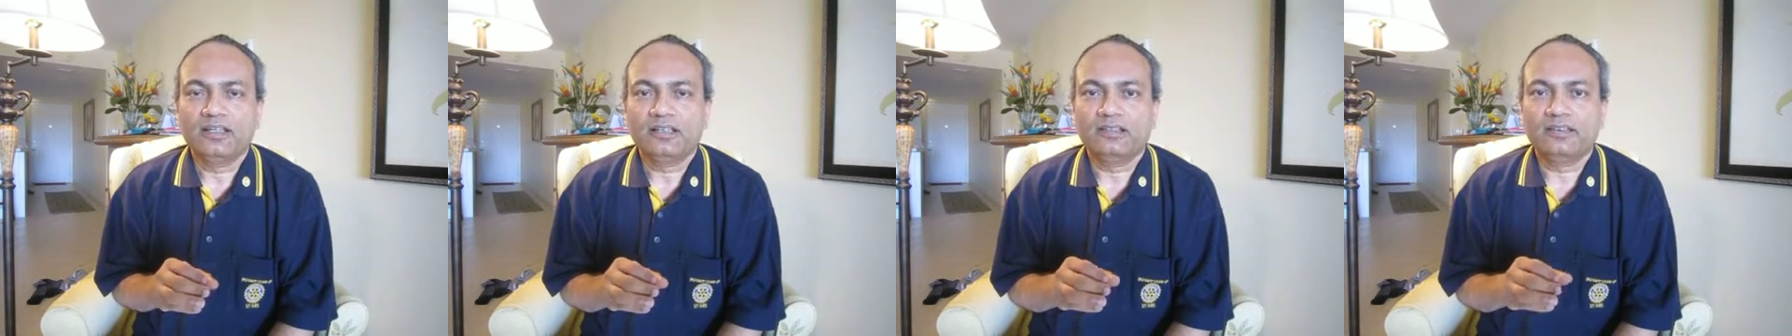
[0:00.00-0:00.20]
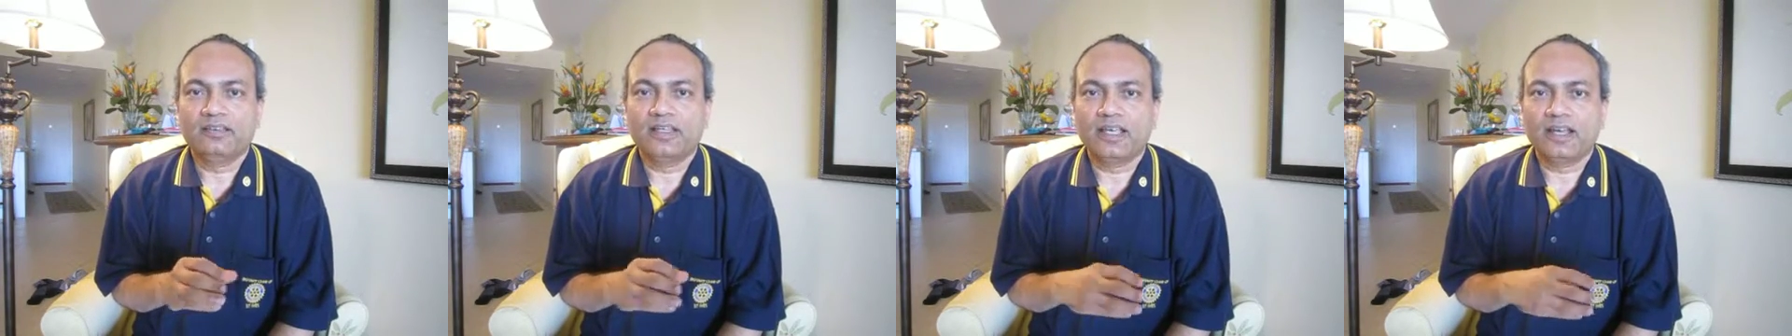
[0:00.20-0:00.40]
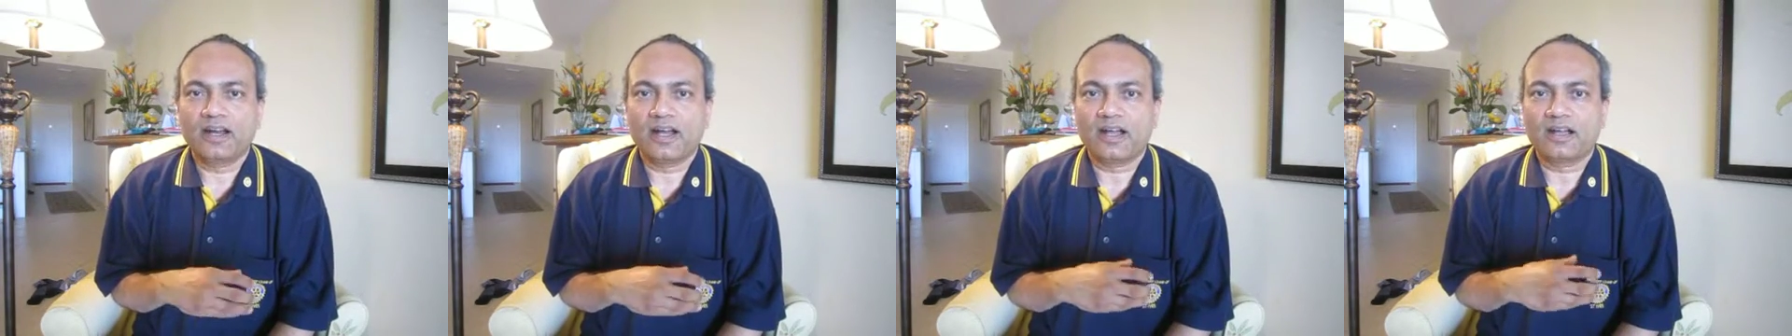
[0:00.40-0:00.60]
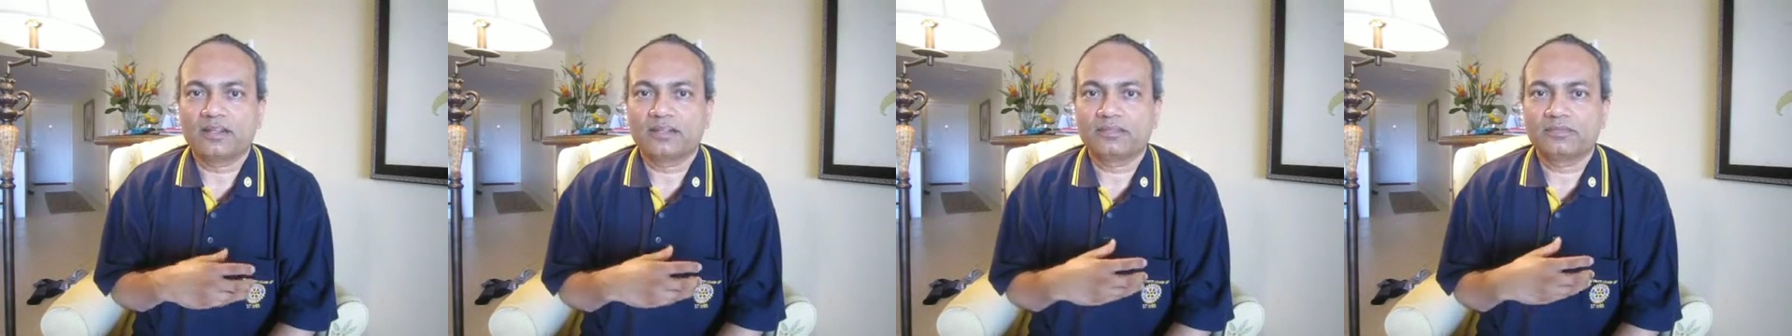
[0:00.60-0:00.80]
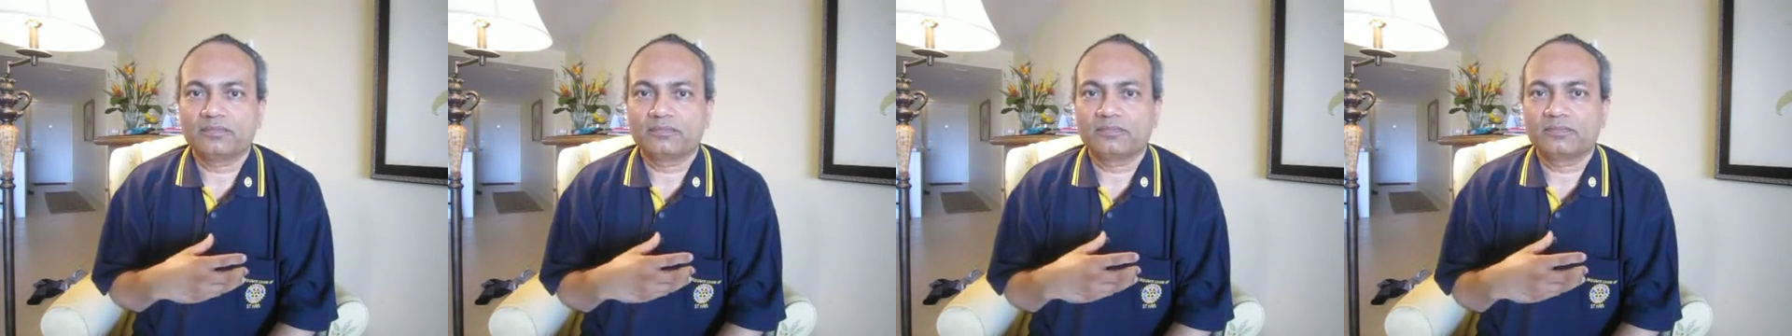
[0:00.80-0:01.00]
there
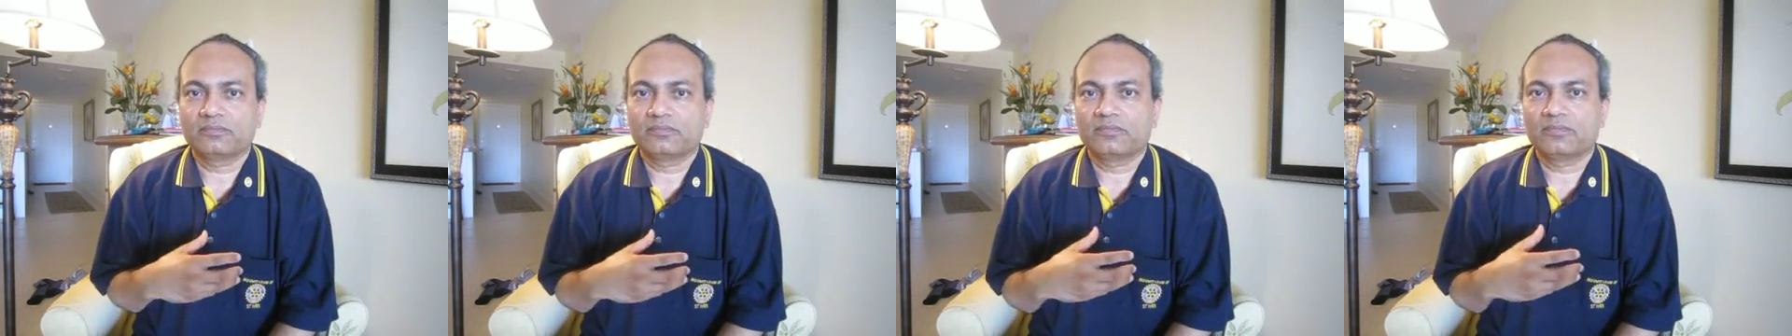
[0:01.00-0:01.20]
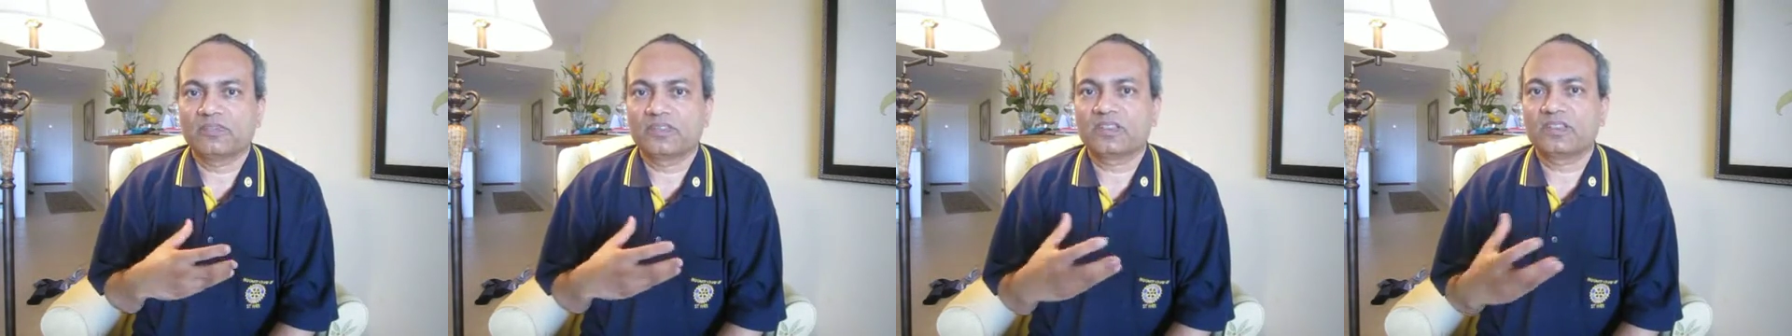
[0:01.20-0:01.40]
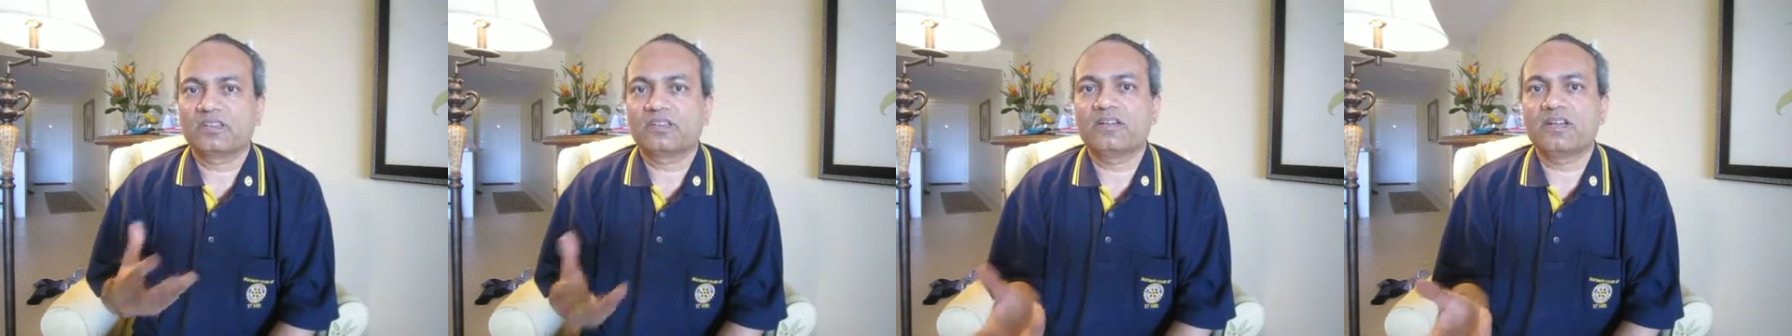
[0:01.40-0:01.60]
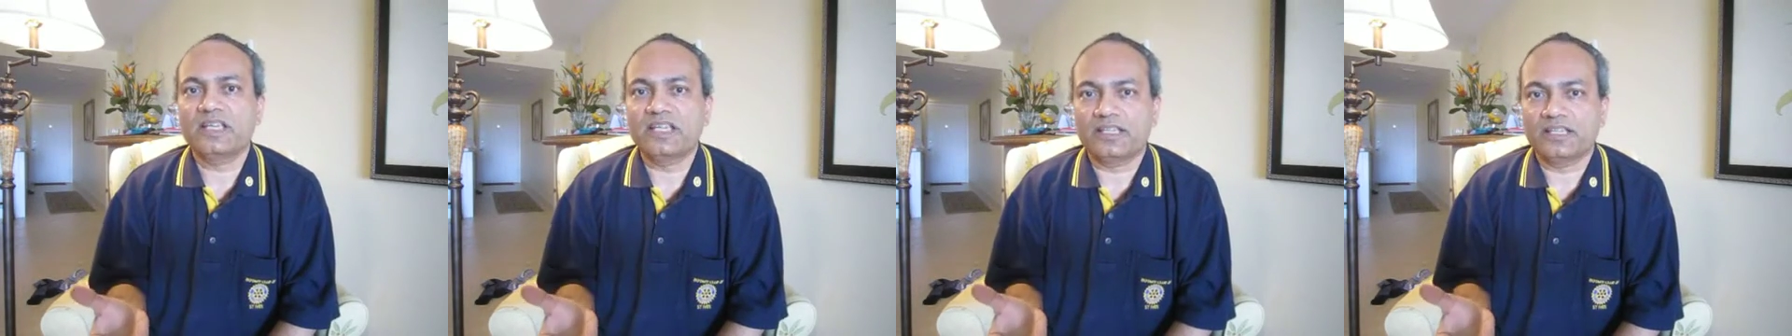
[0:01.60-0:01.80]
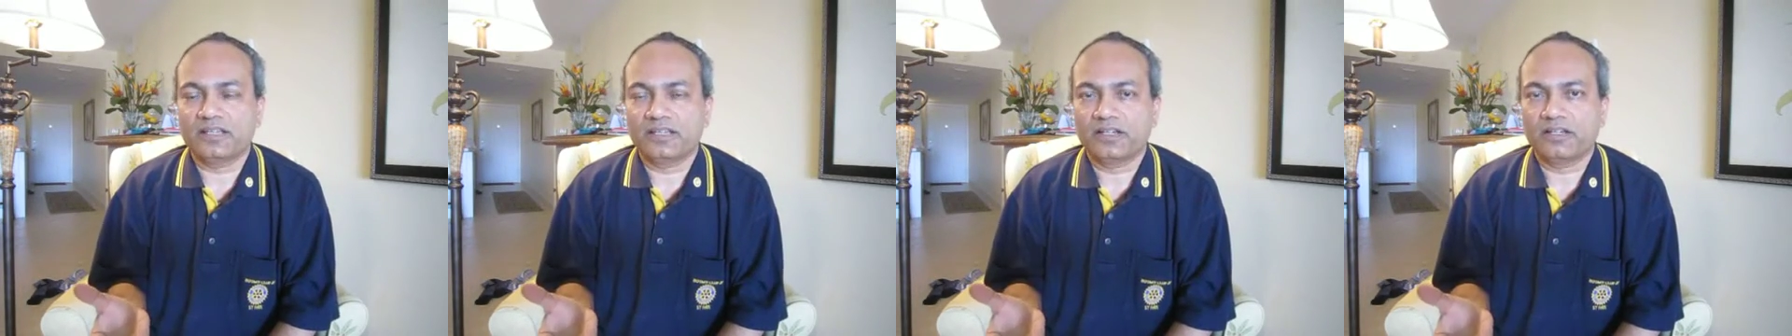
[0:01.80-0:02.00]
are
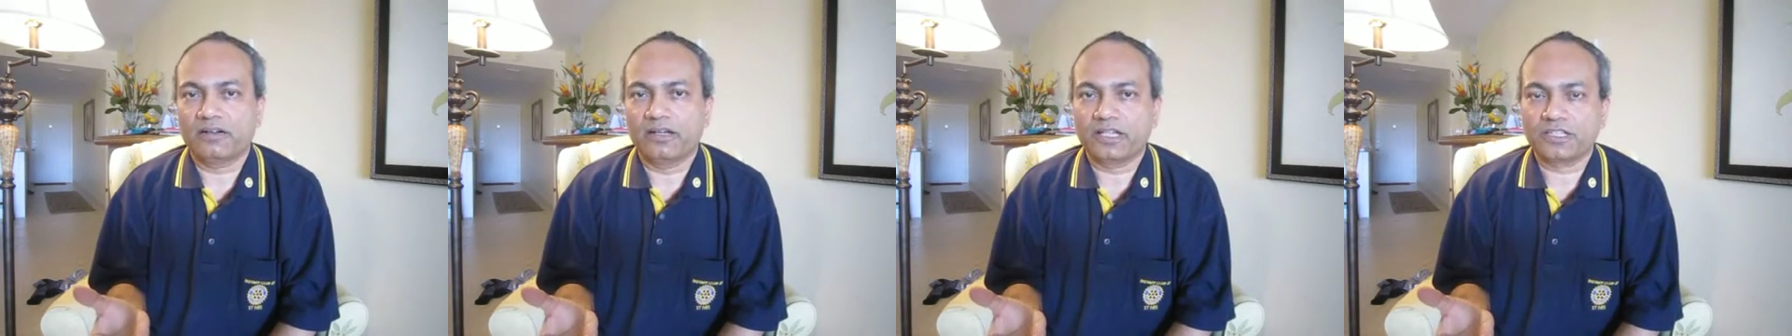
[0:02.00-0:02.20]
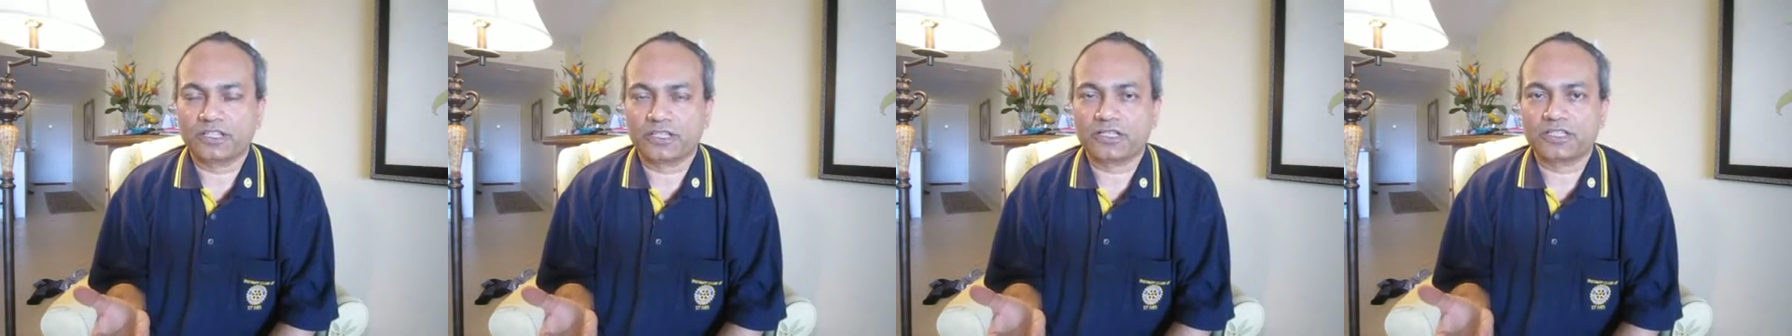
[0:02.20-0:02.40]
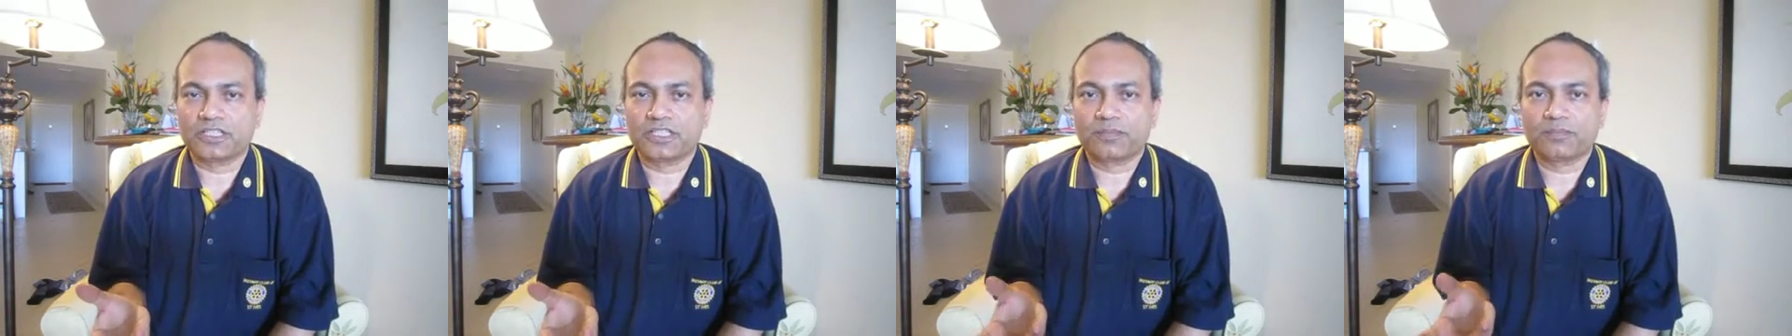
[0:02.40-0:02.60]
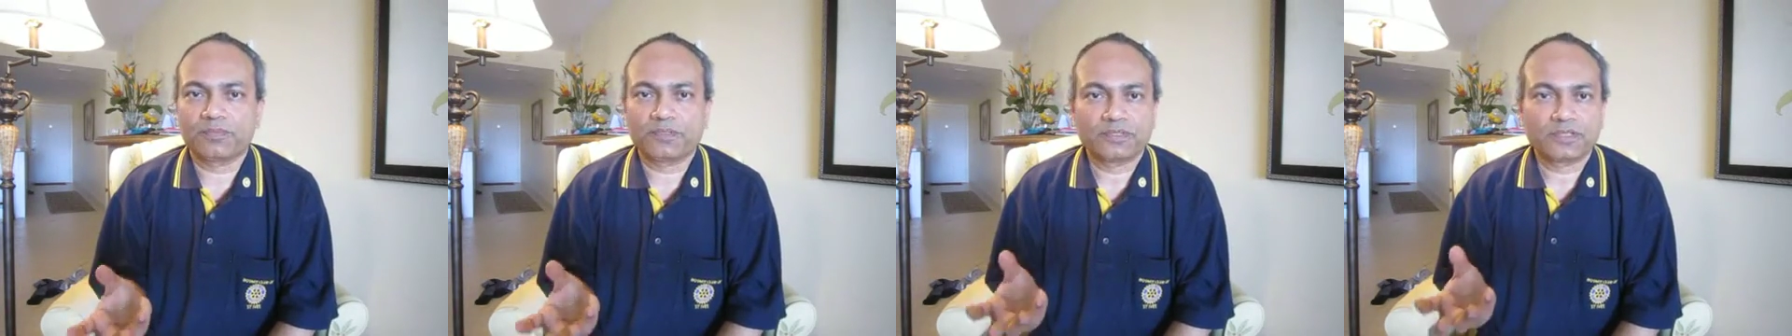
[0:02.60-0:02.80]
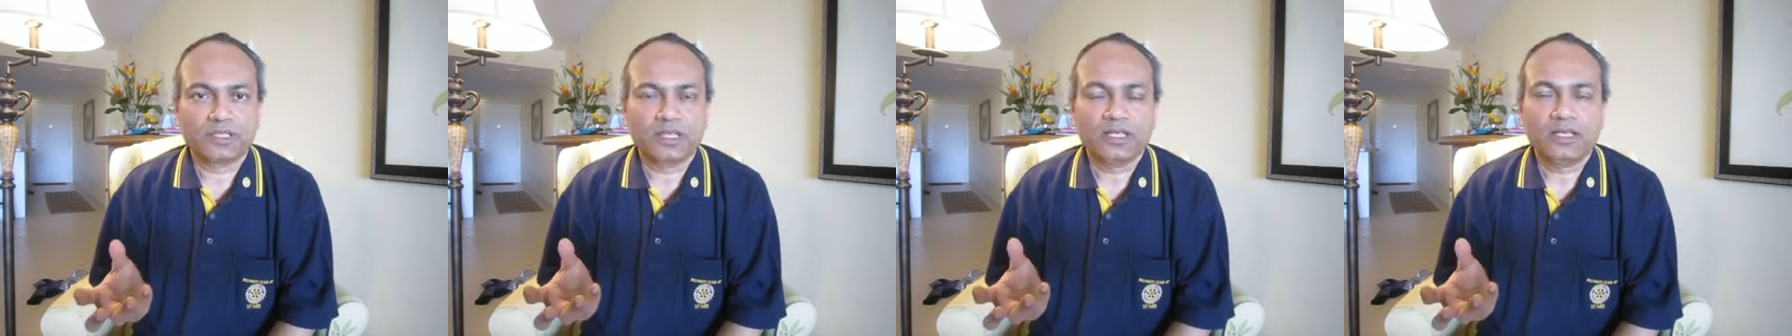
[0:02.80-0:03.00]
three
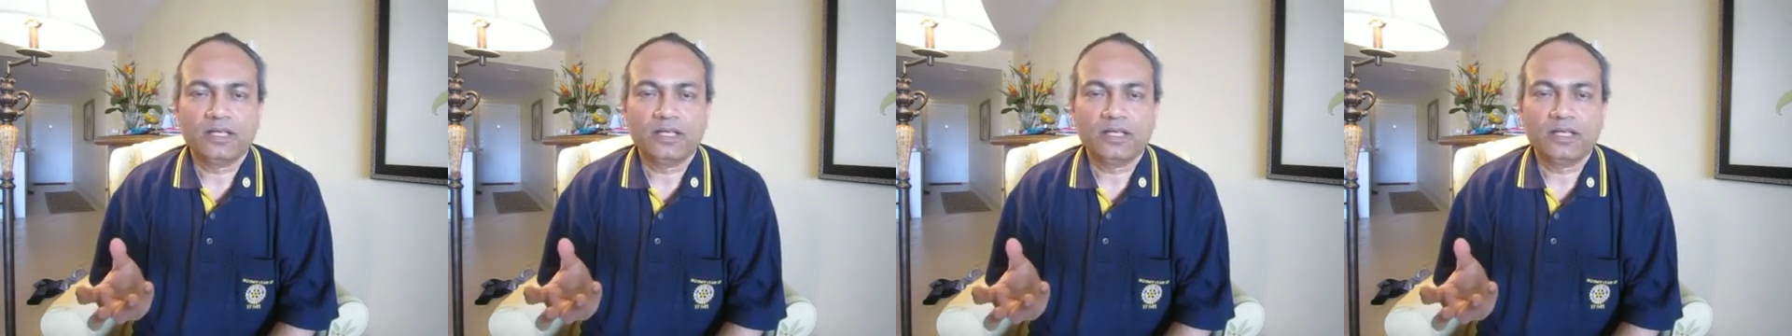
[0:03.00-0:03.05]
relationships.